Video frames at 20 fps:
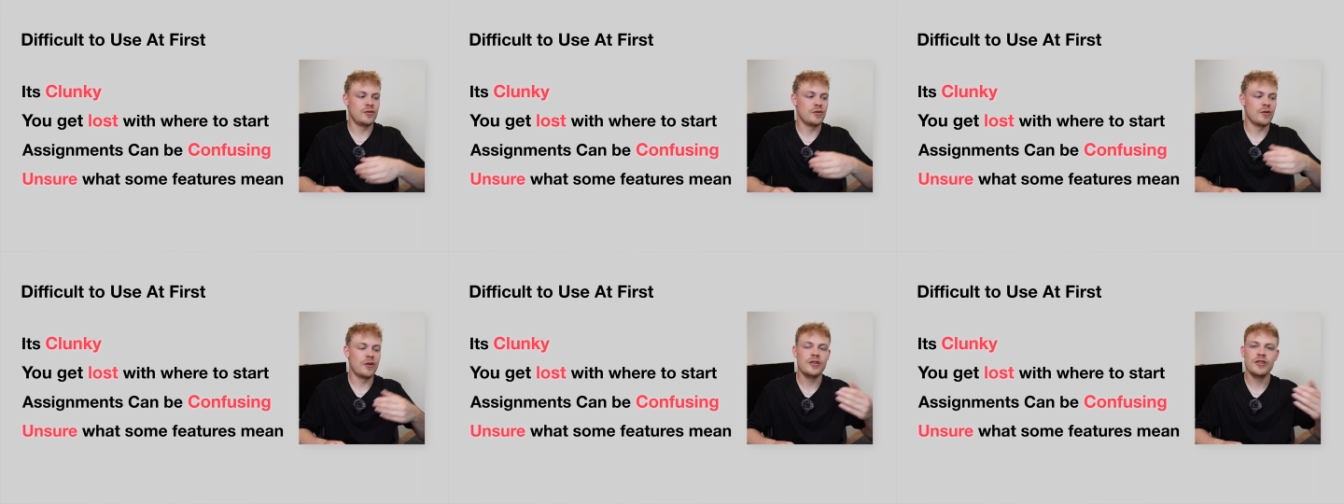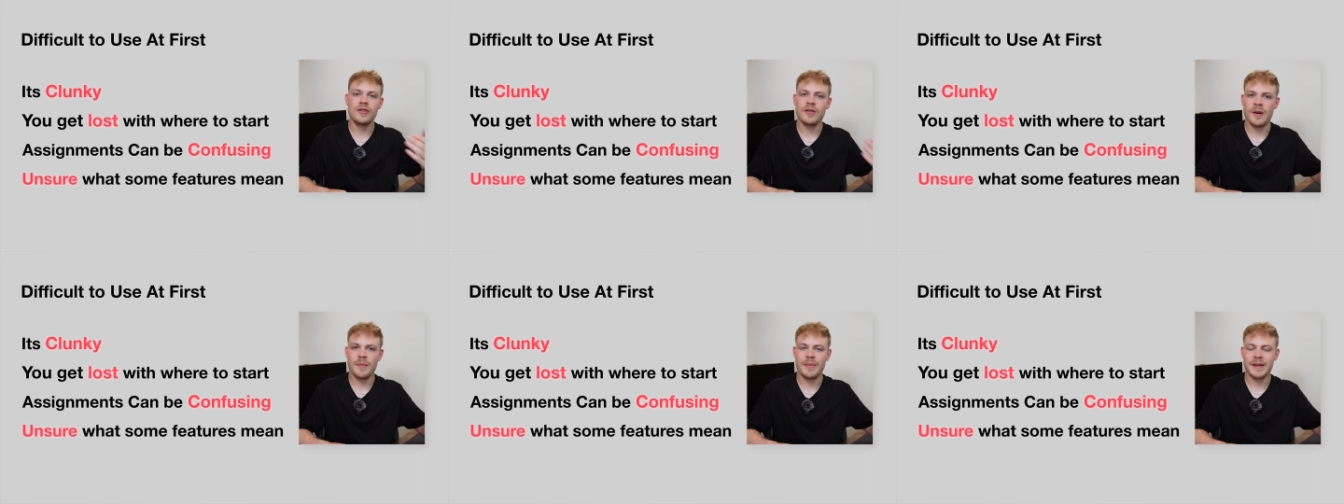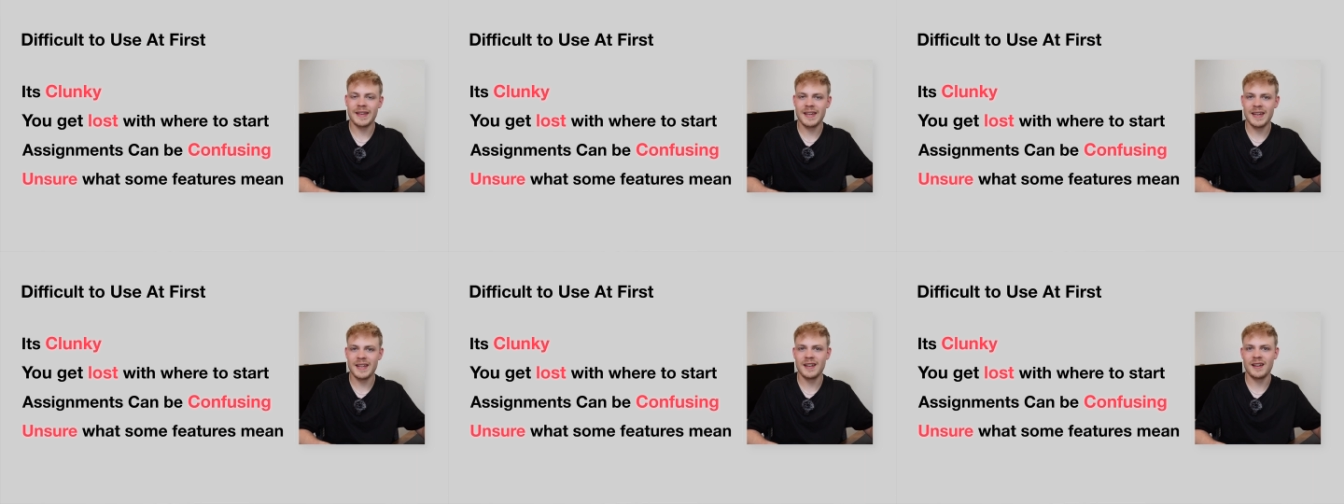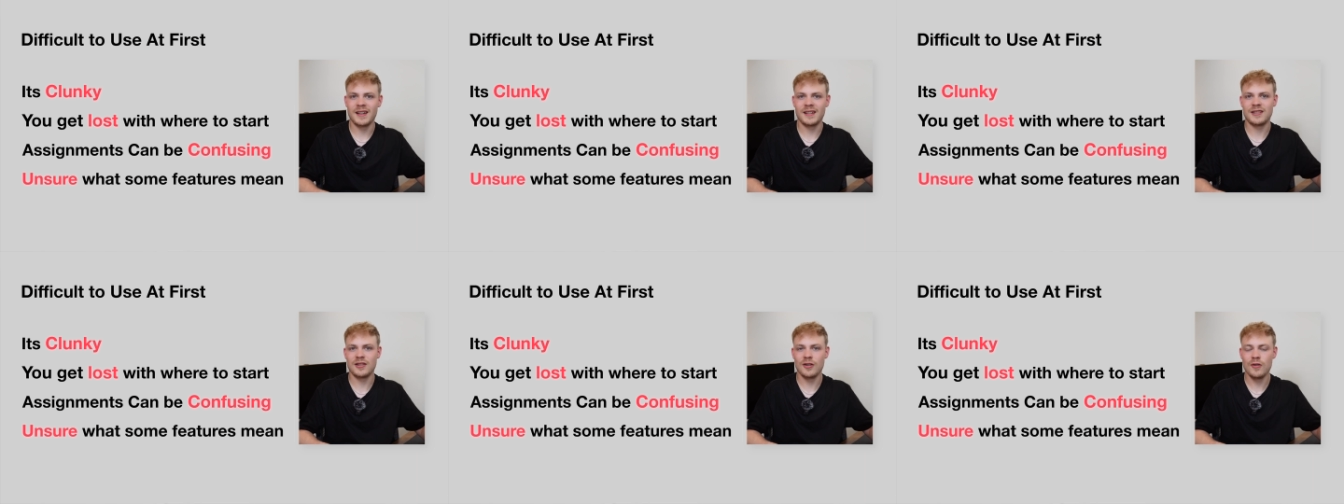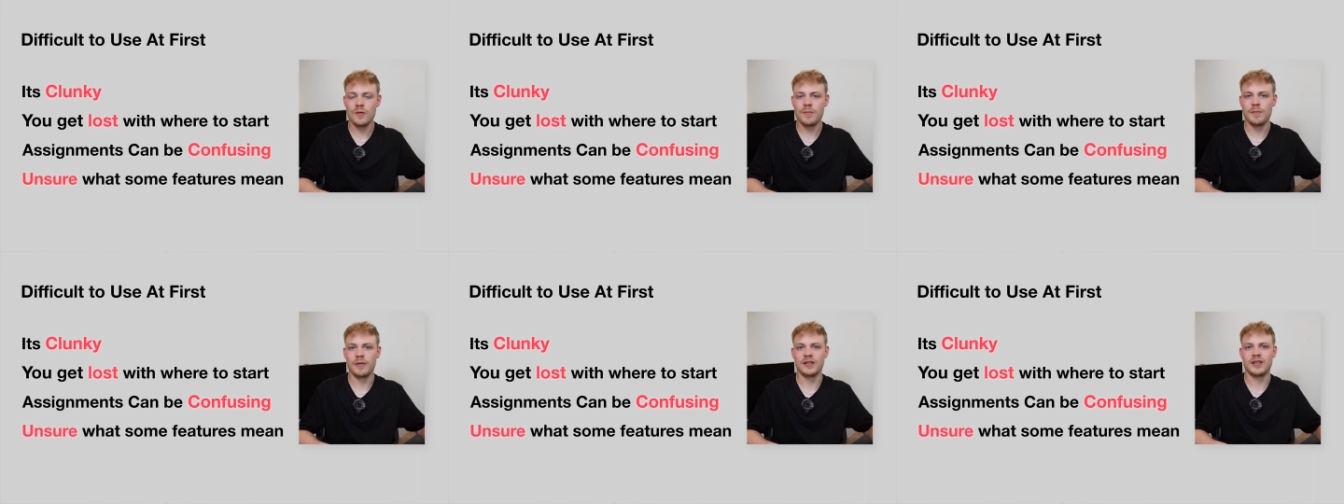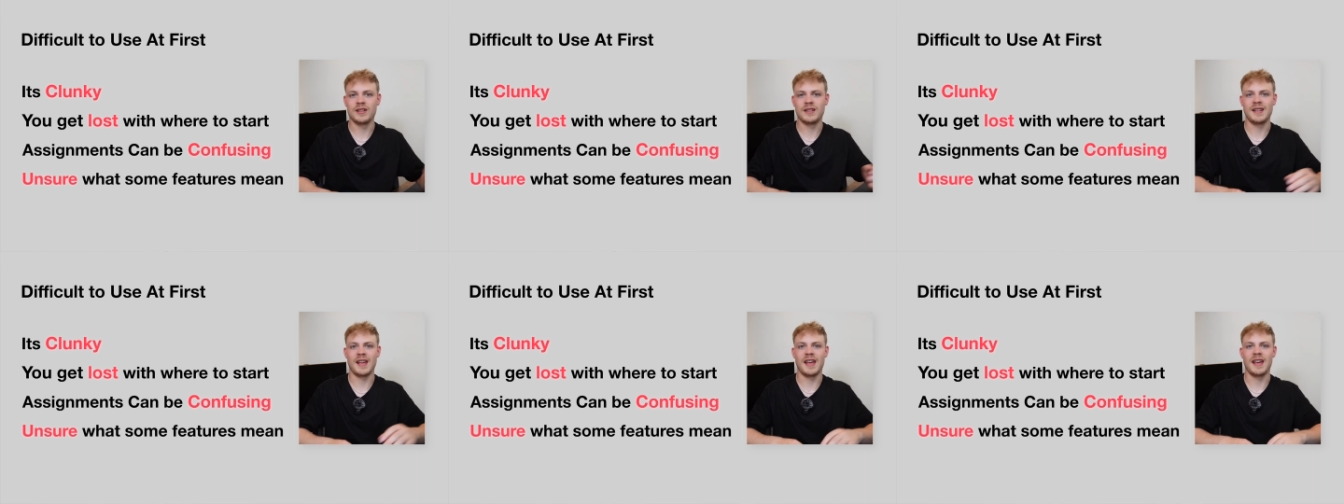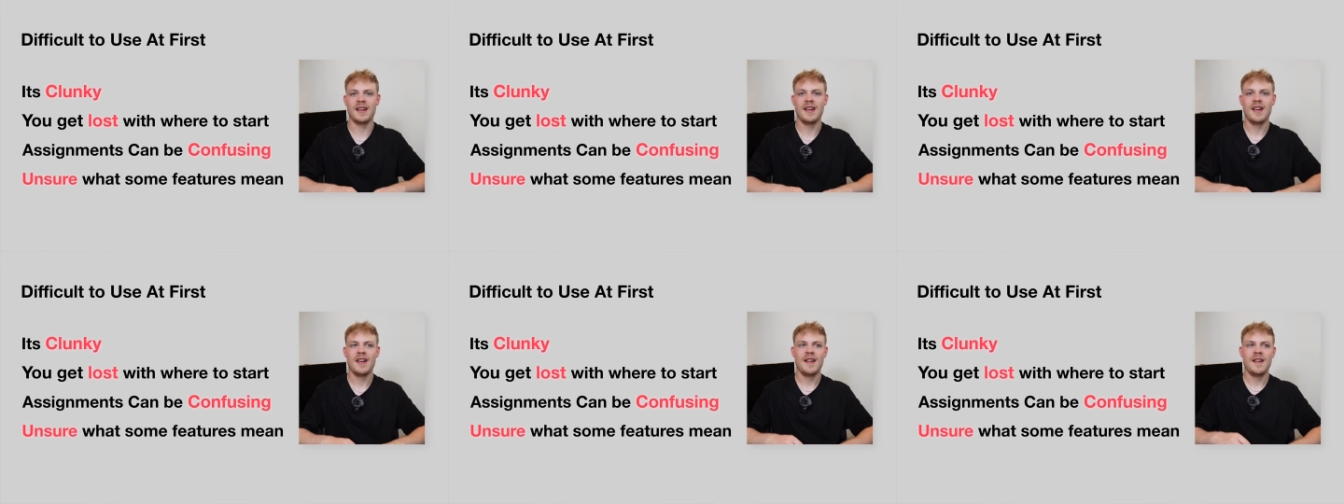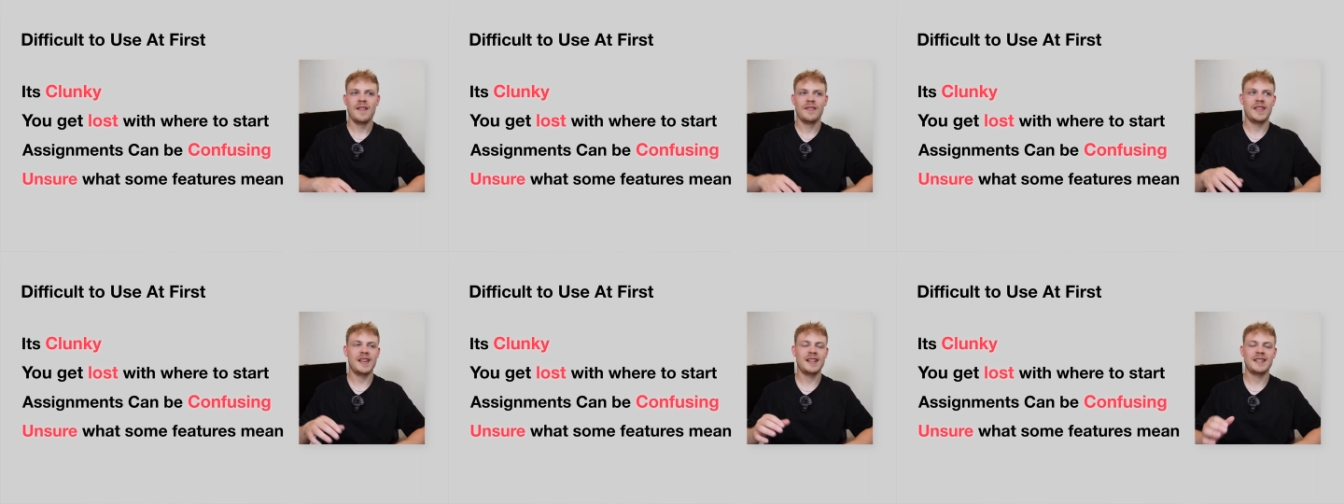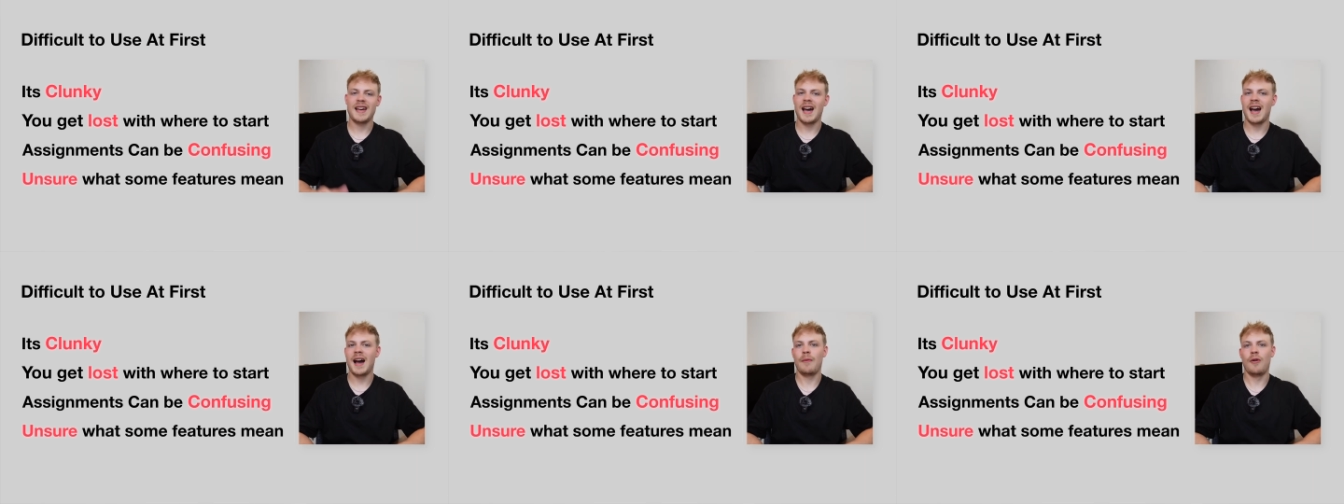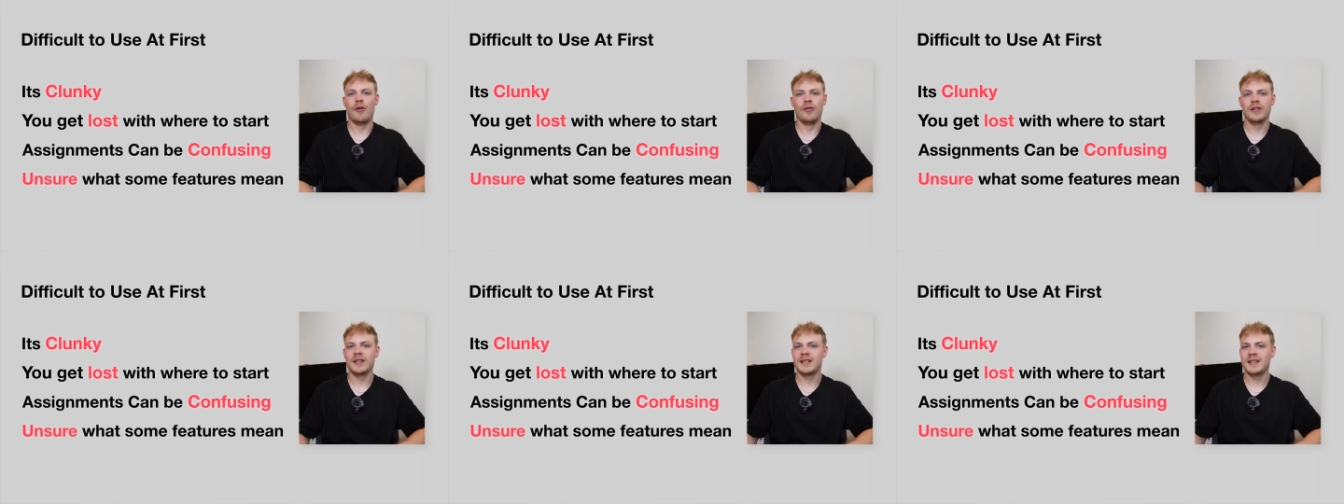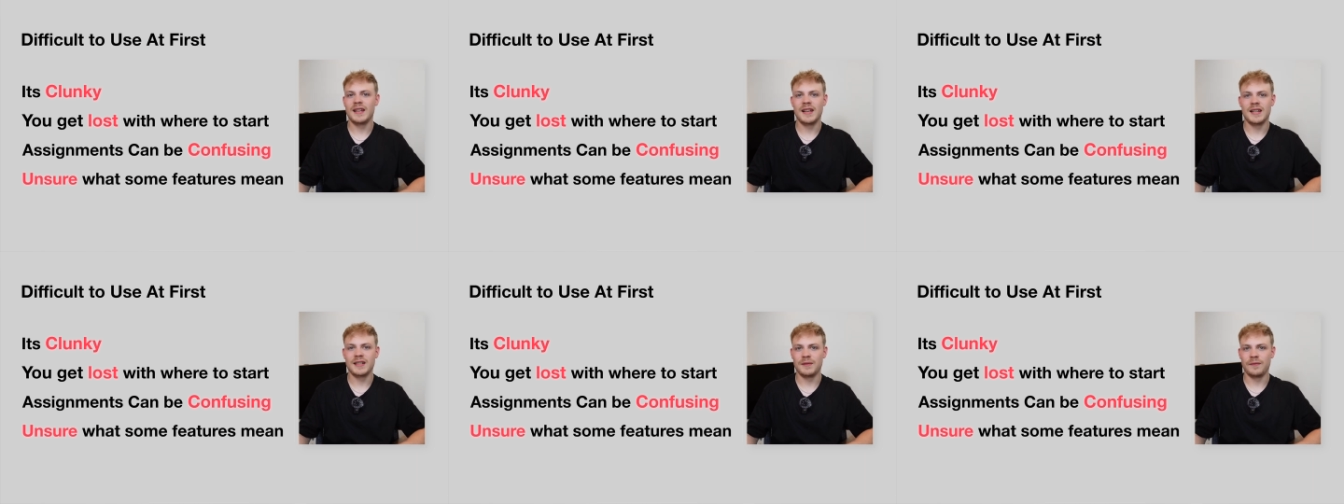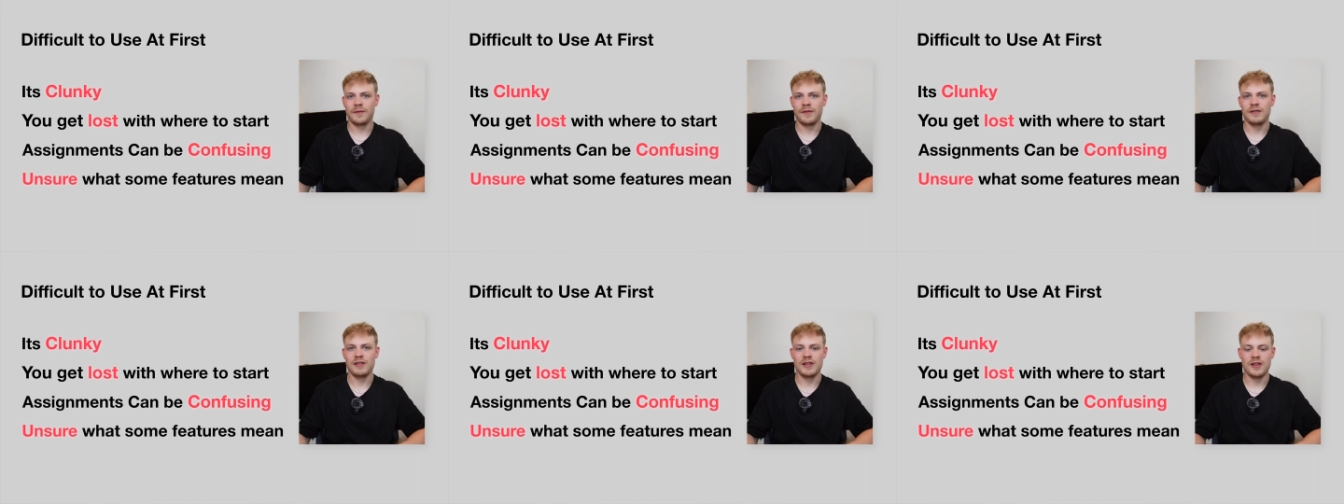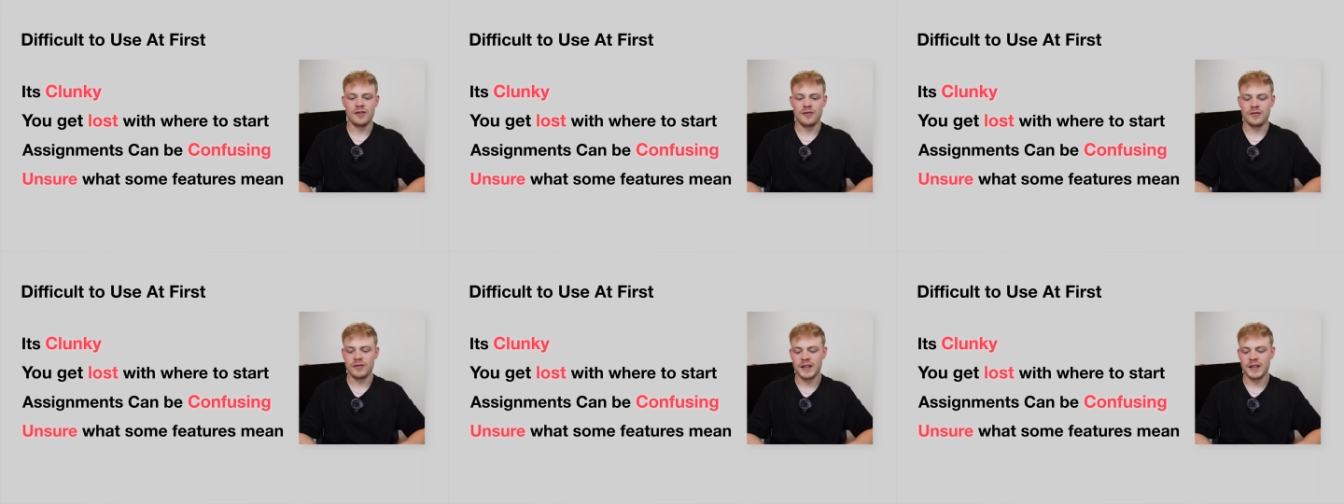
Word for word: or you're a beginner to budgeting, this app honestly isn't for you.